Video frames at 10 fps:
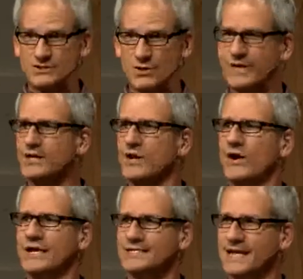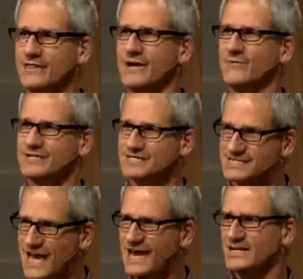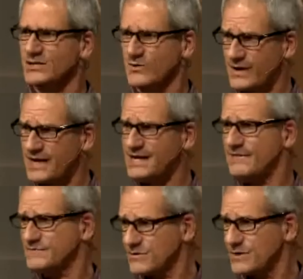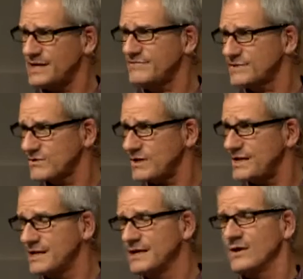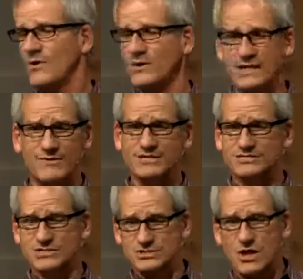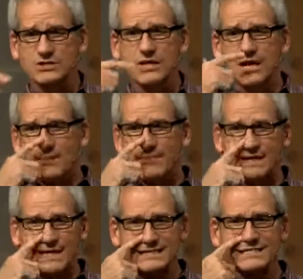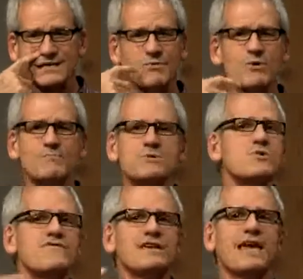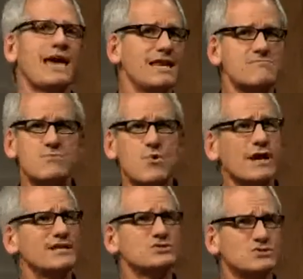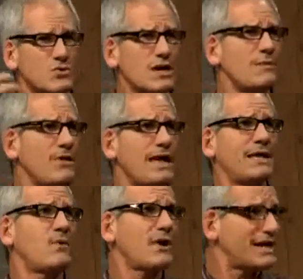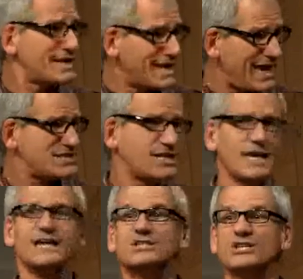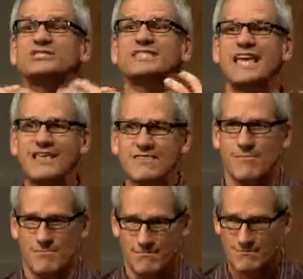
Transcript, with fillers: So we could all get together and recite creed after creed after creed or lyrics to songs. But isn't it more moving and more enjoyable and more engaging to sing them?